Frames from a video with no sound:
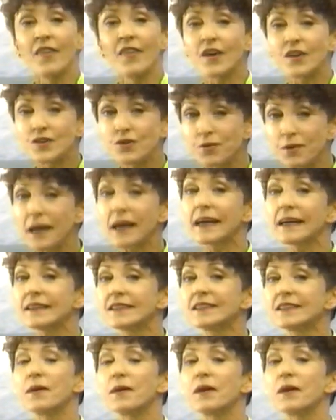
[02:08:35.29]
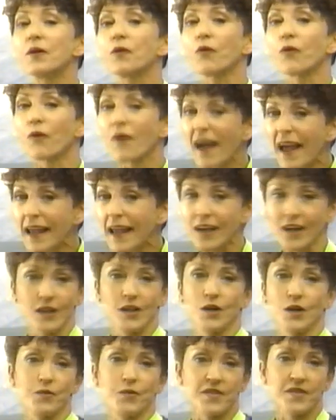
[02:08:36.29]
The trick is to be
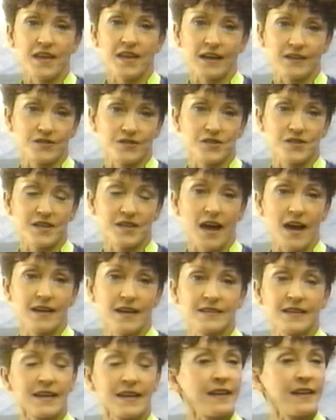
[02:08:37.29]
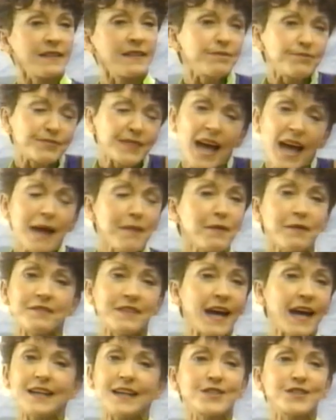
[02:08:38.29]
regular with exercise. Time
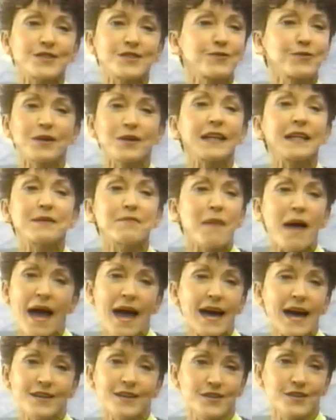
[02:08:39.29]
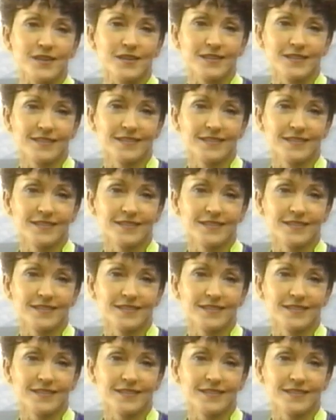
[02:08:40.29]
of day doesn't really matter.